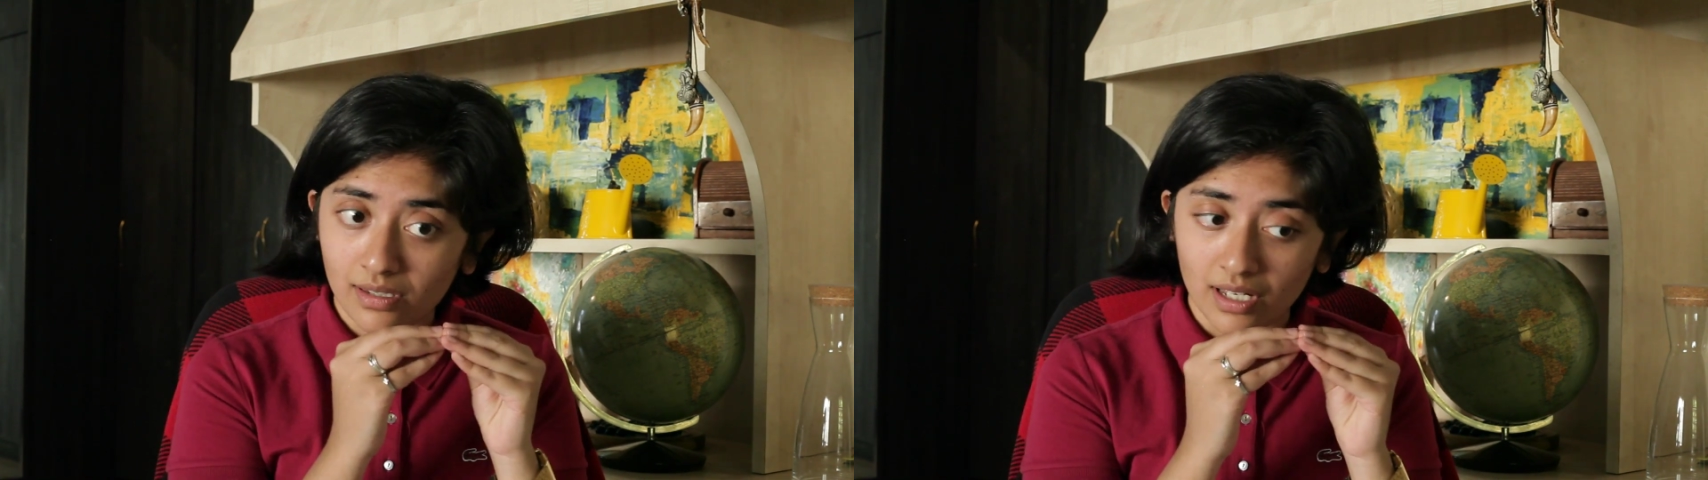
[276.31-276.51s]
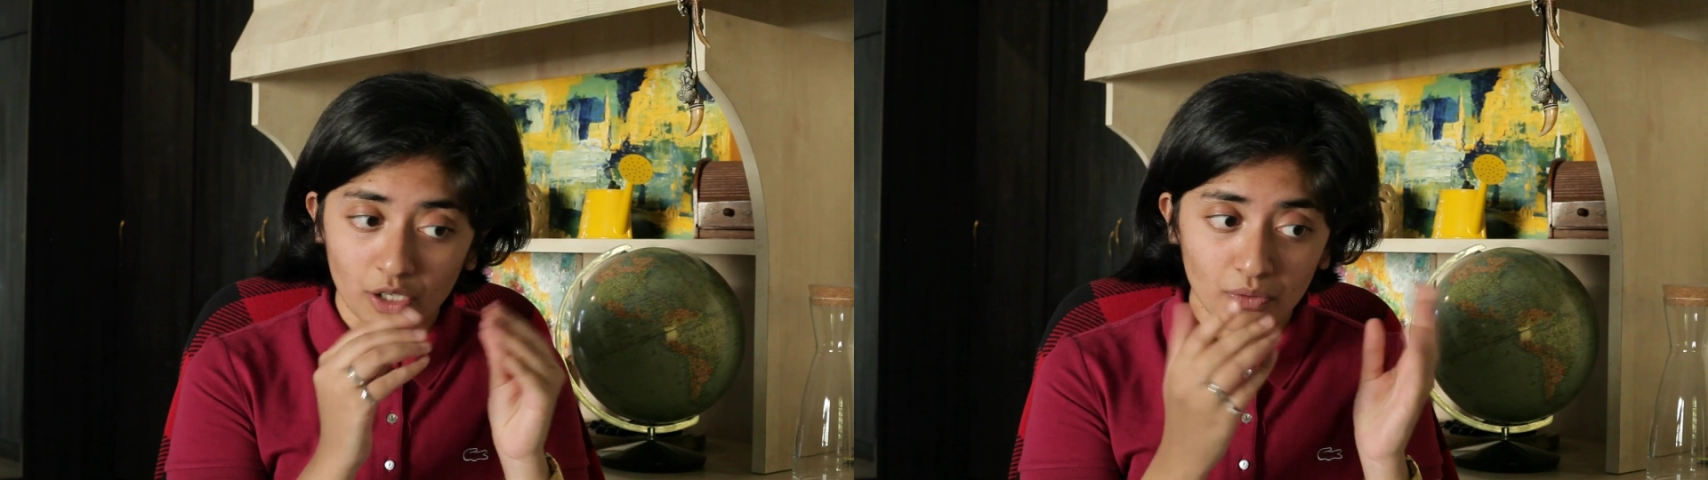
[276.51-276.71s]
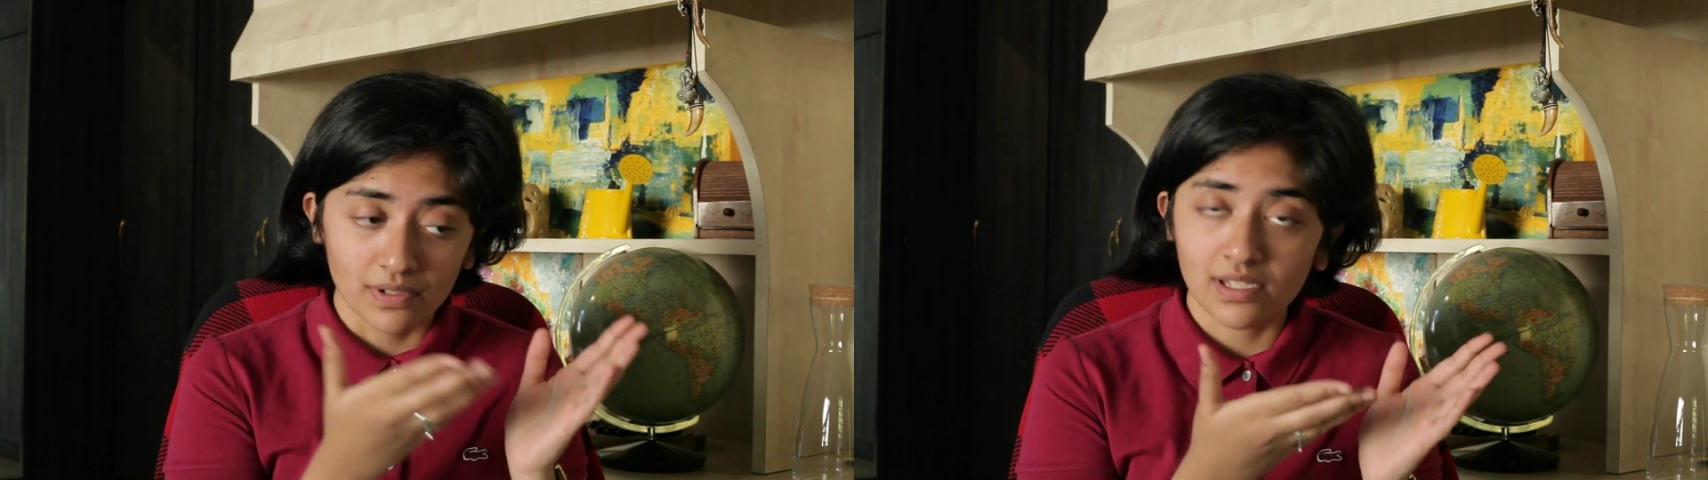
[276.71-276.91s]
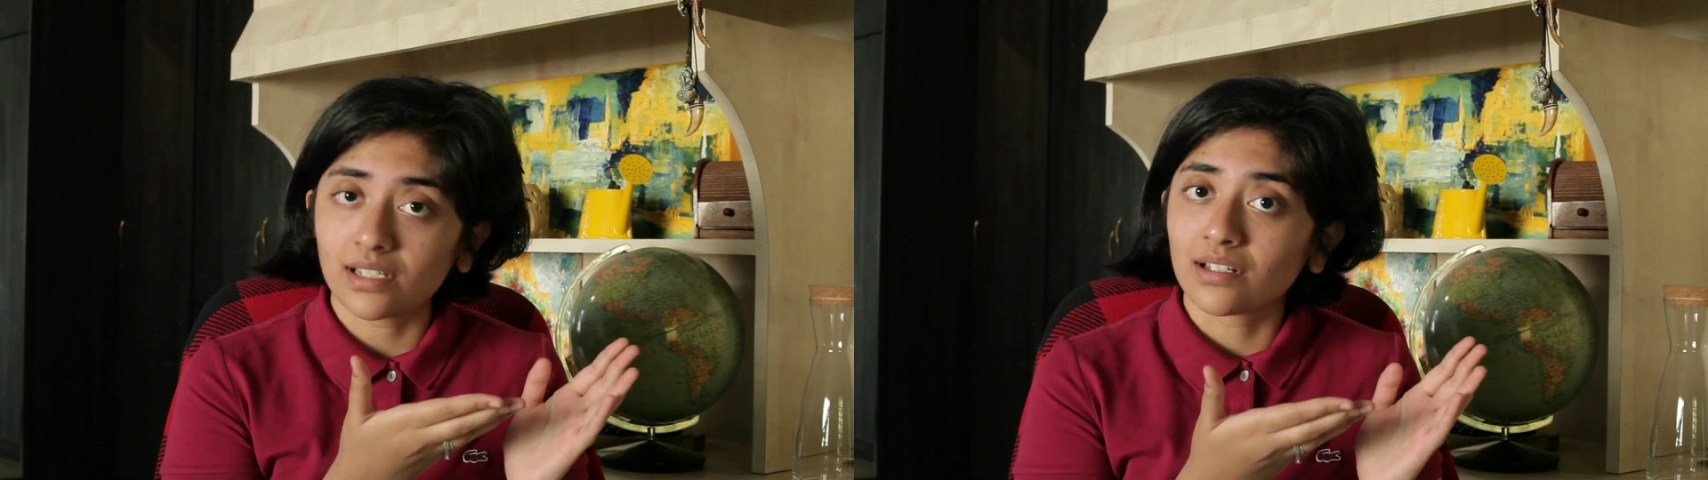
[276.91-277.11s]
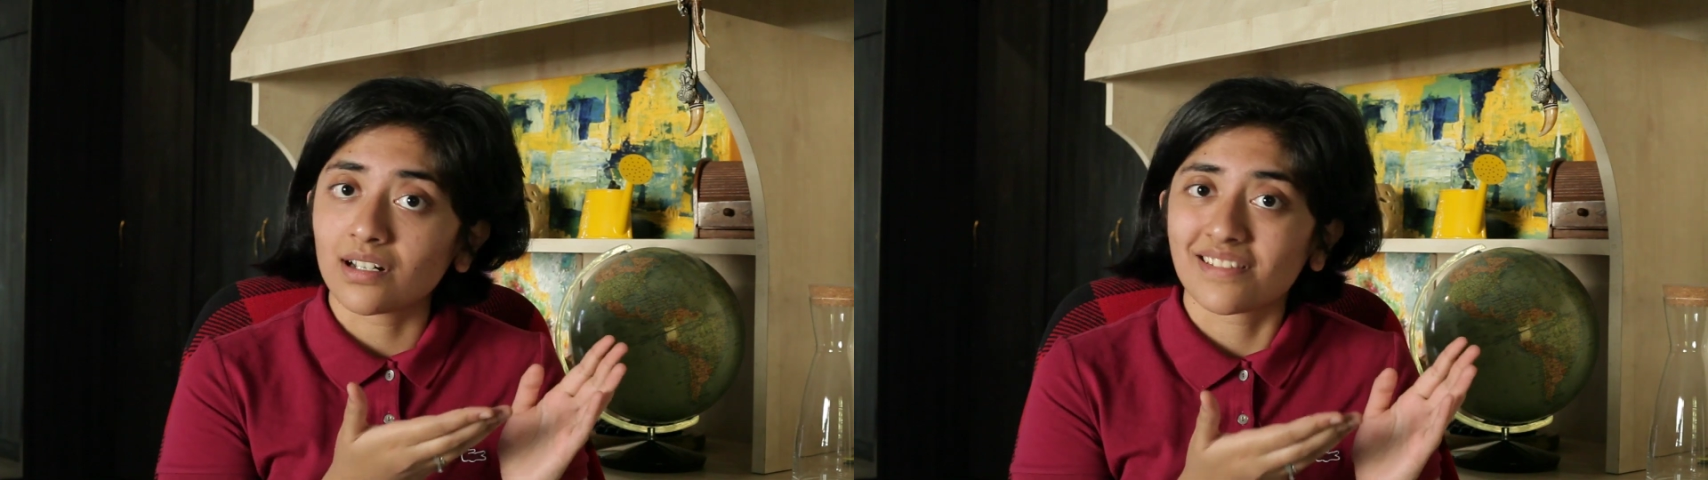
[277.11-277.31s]
and you will
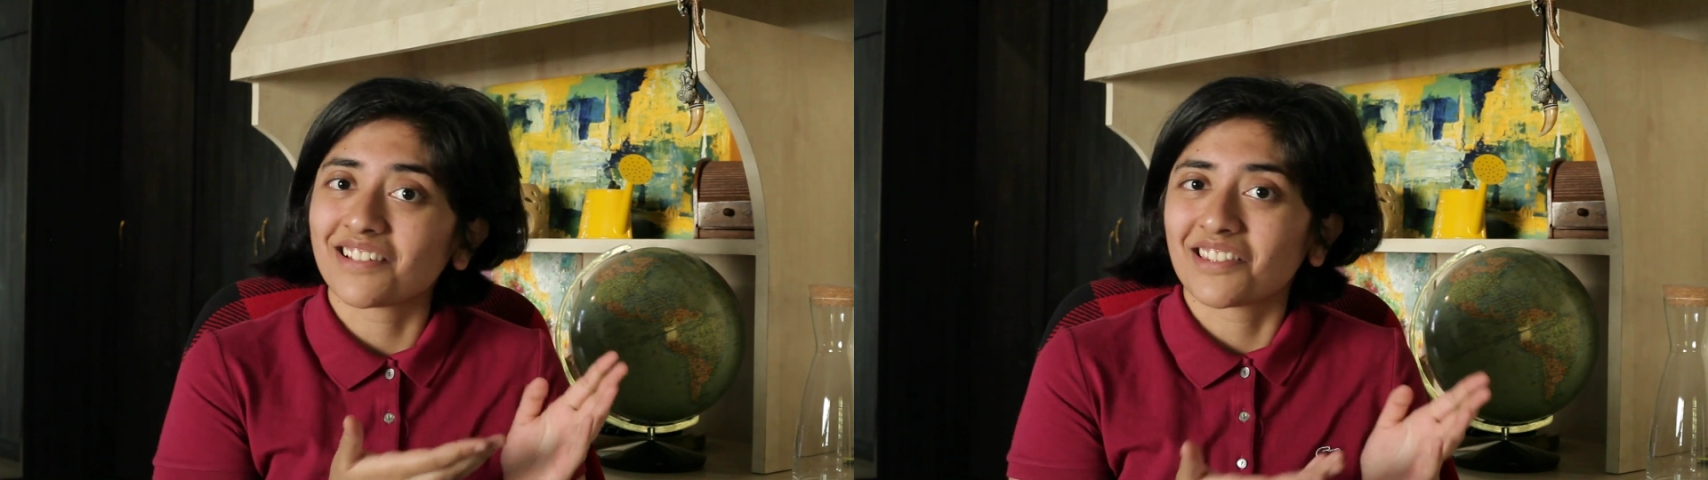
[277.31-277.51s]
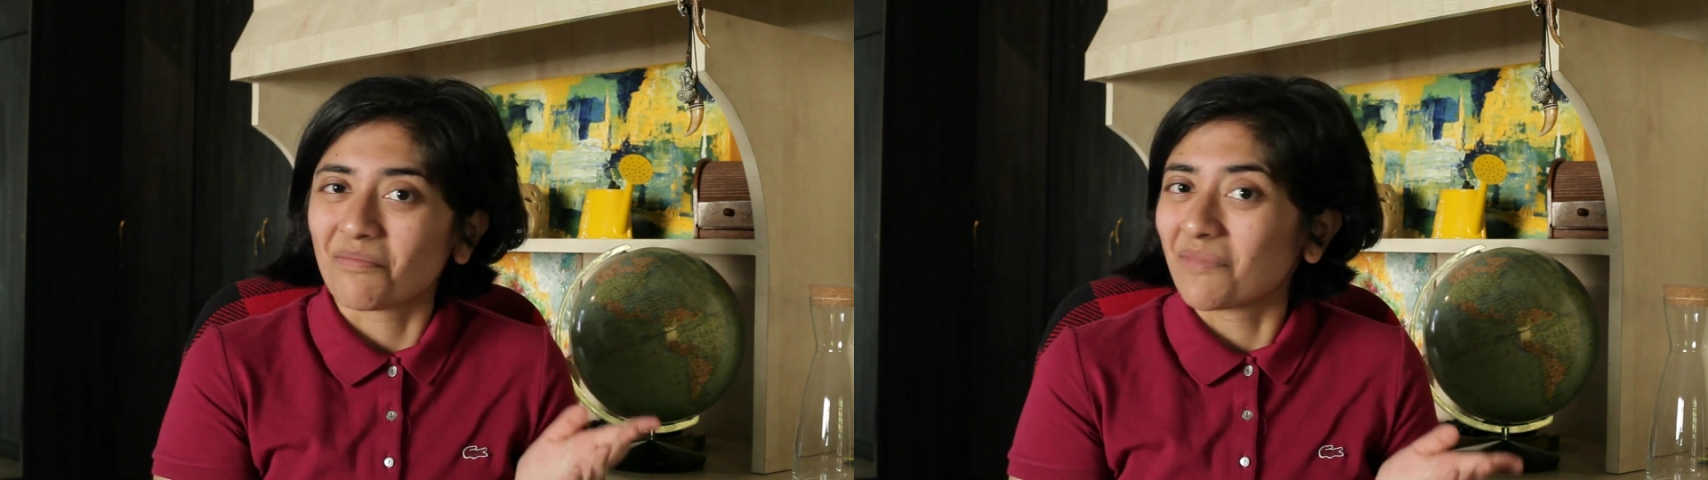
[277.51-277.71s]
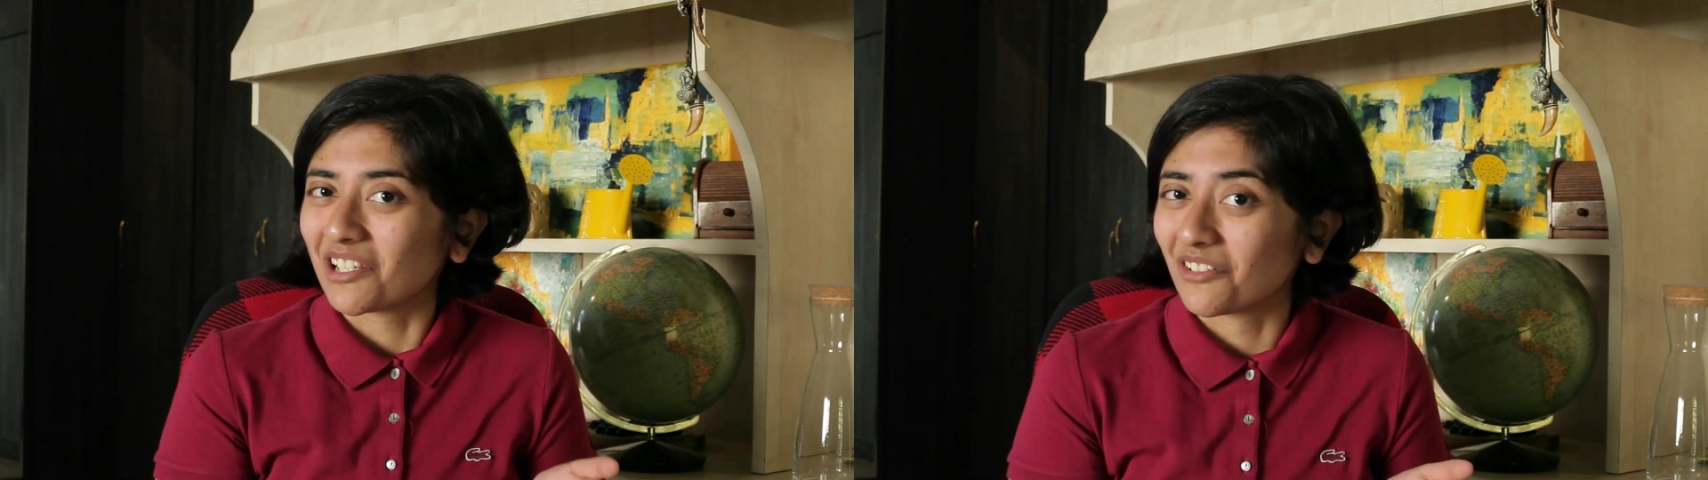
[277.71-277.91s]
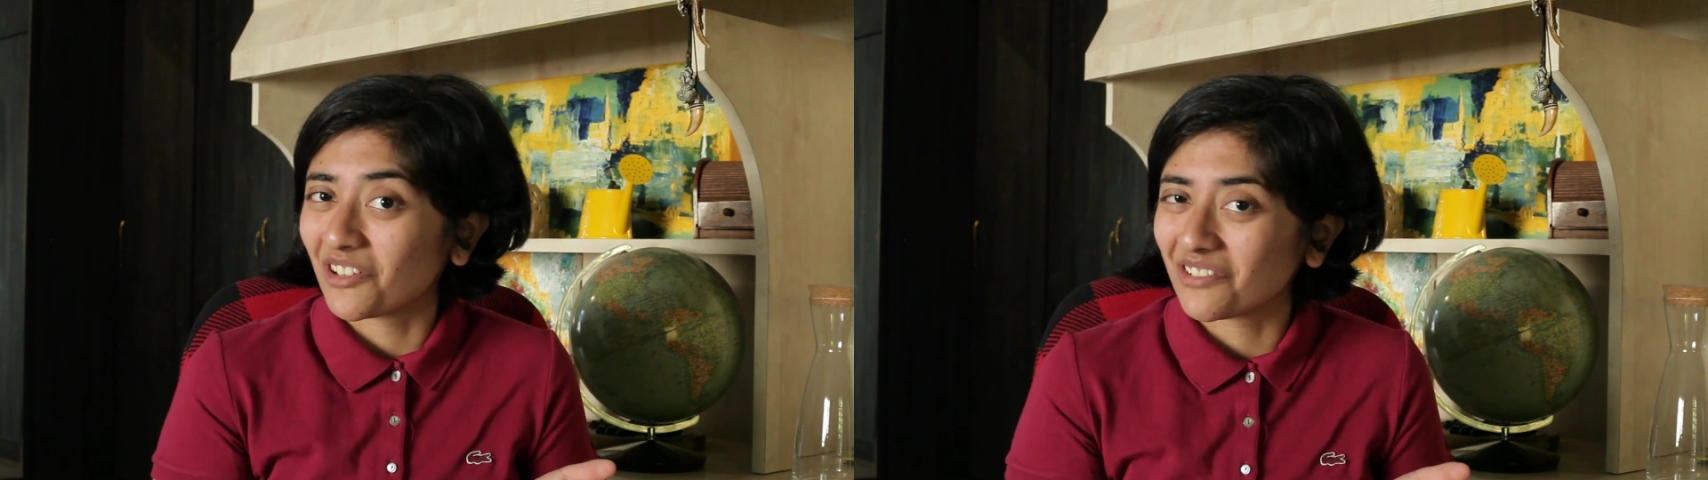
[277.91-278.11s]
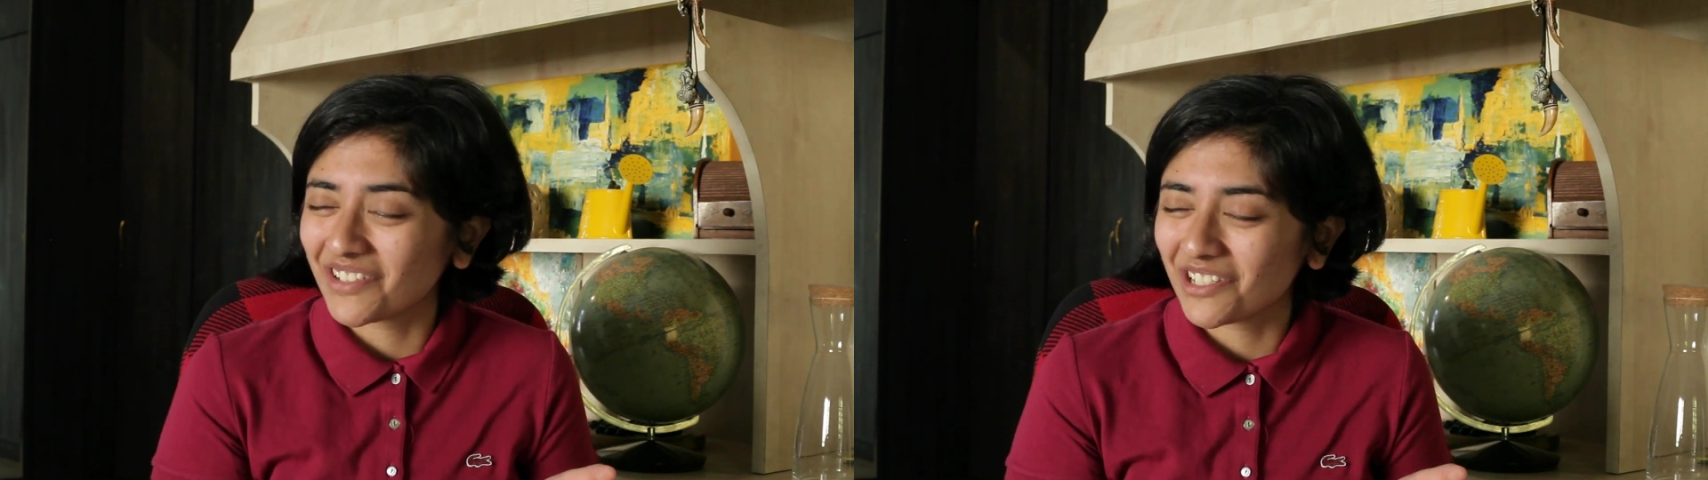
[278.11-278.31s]
see that as the thumbnail of
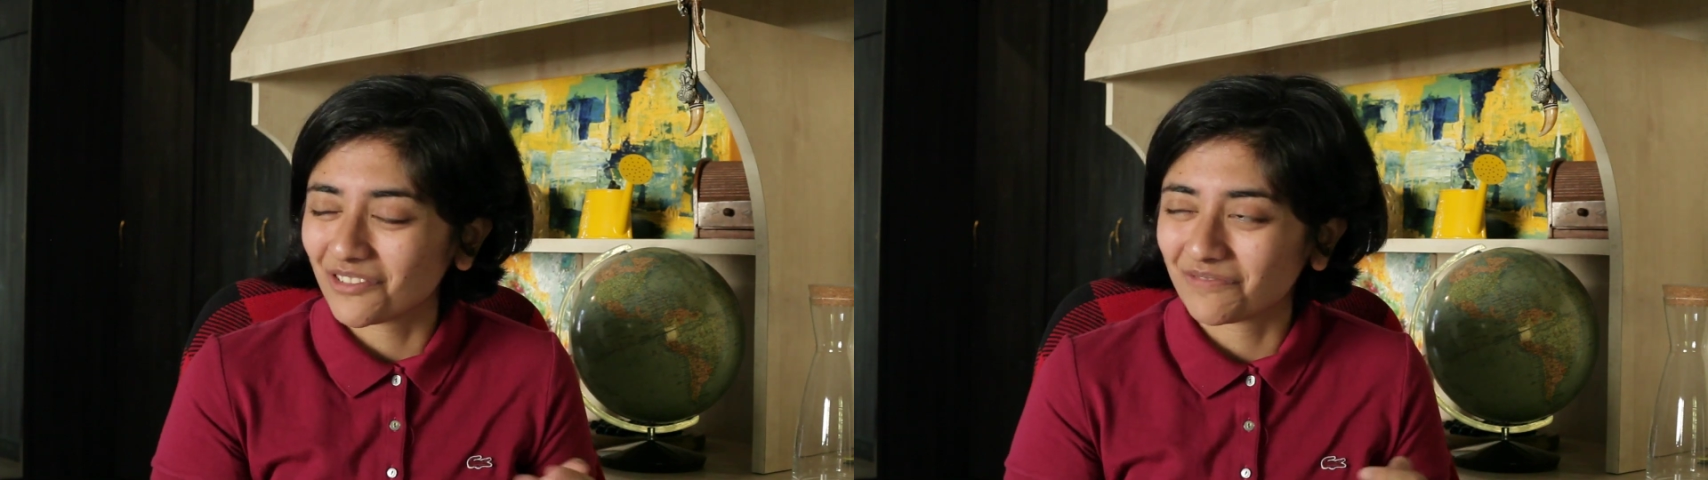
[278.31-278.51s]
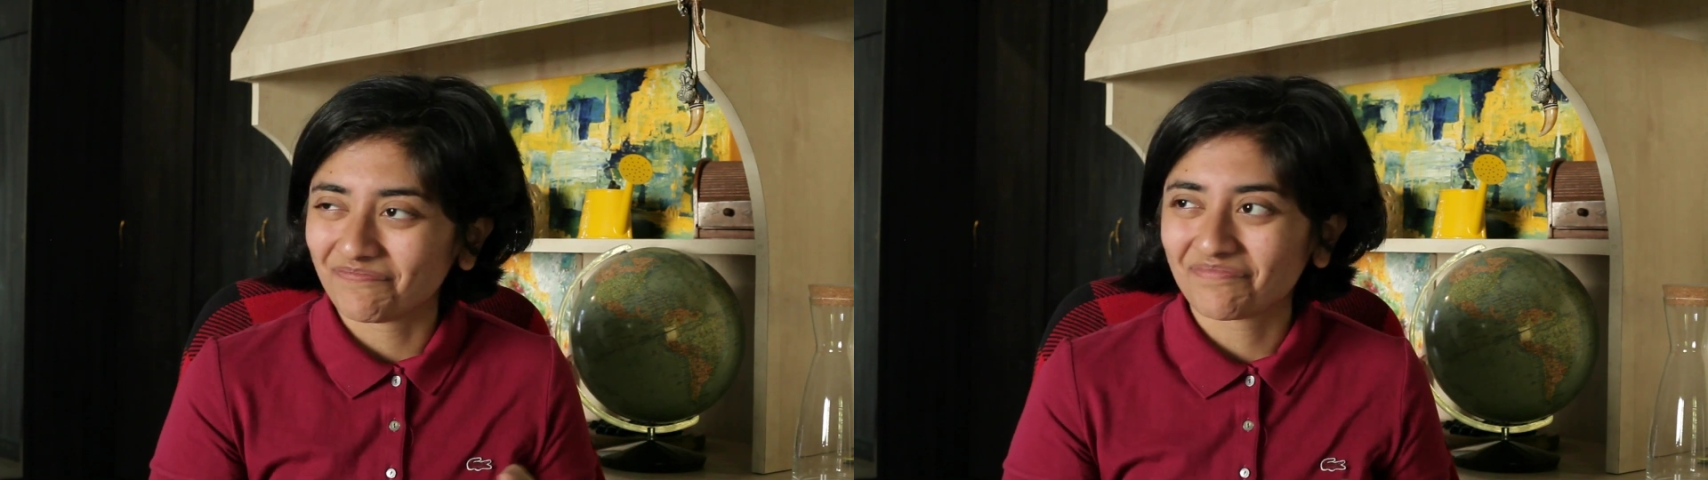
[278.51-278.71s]
our video.